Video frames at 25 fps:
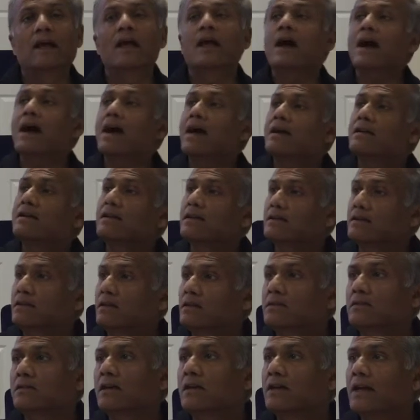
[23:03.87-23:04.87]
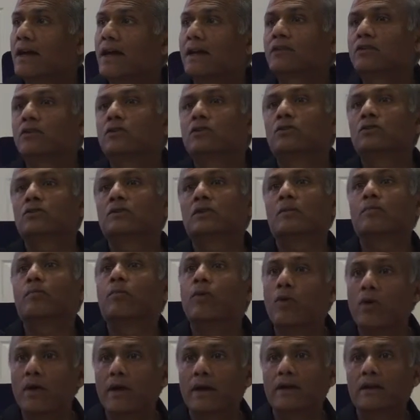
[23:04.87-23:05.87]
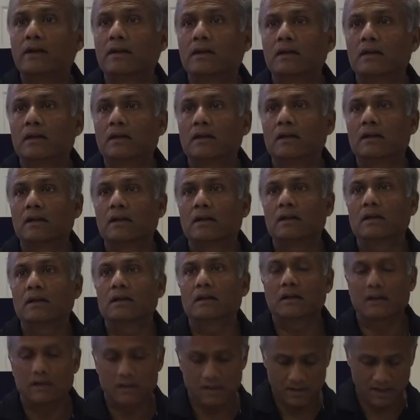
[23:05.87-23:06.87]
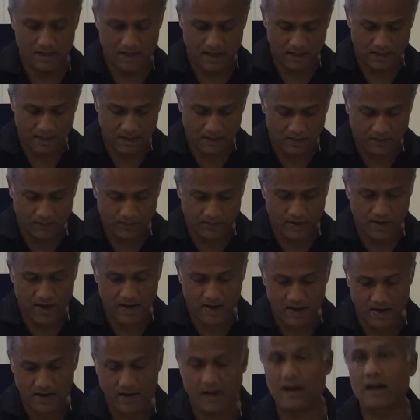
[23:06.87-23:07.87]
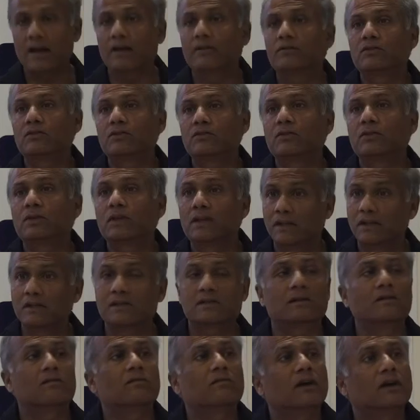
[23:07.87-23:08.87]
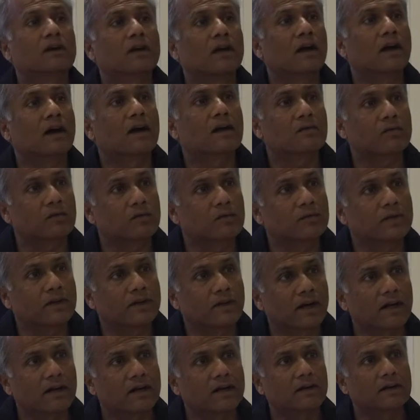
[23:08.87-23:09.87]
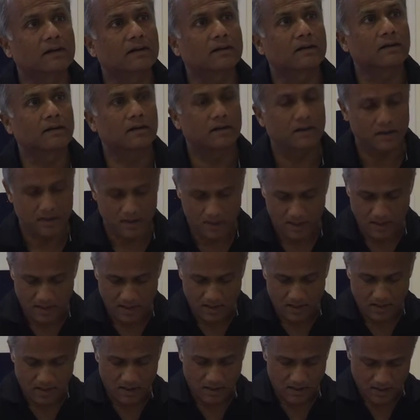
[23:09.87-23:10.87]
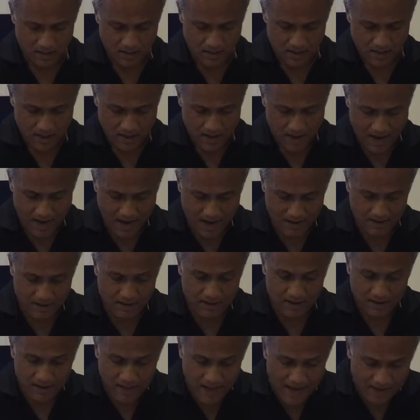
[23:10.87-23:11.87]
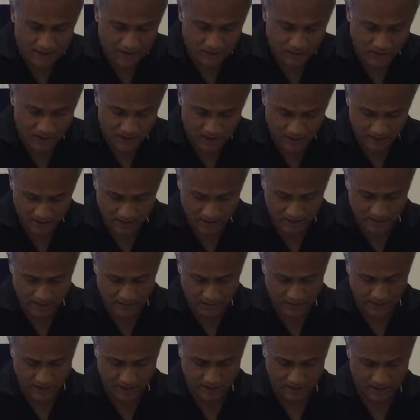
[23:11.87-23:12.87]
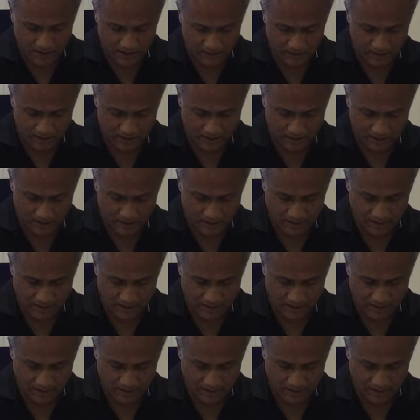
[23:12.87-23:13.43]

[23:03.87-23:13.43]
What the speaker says: I resist the death to the point that if I have to kill someone, I will be ready. And that's where the suffering comes in.